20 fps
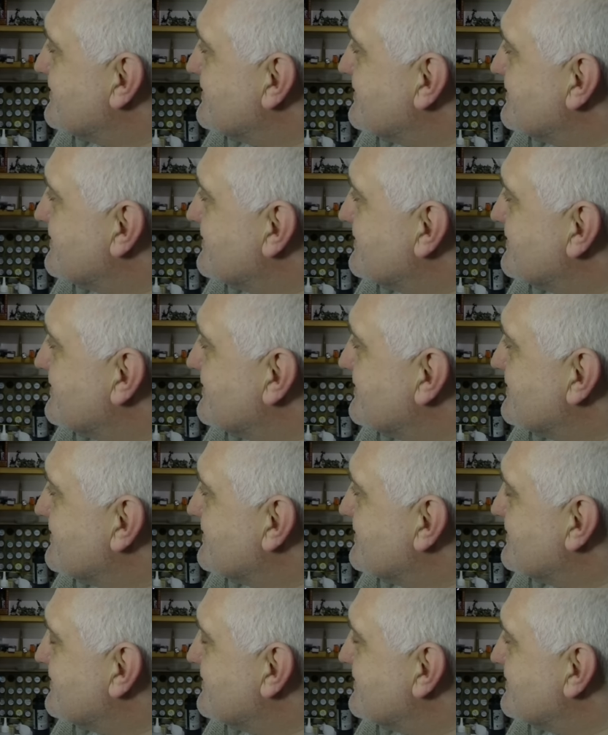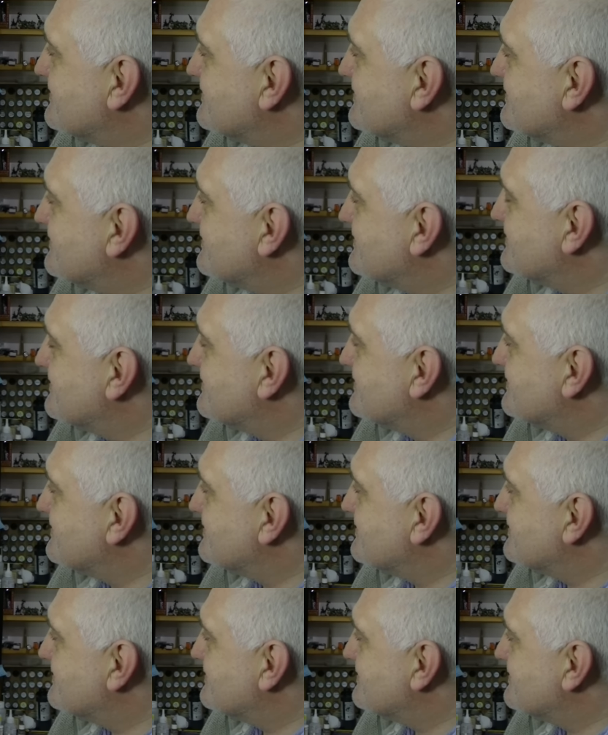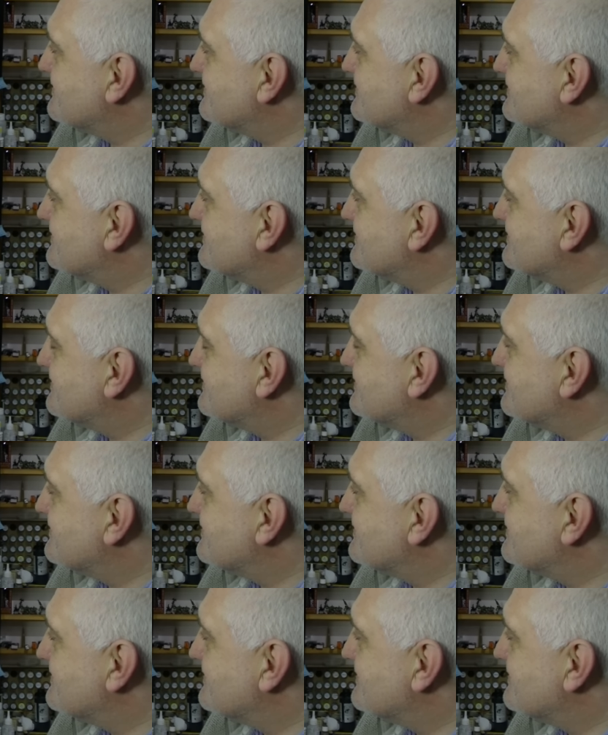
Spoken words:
(not speaking)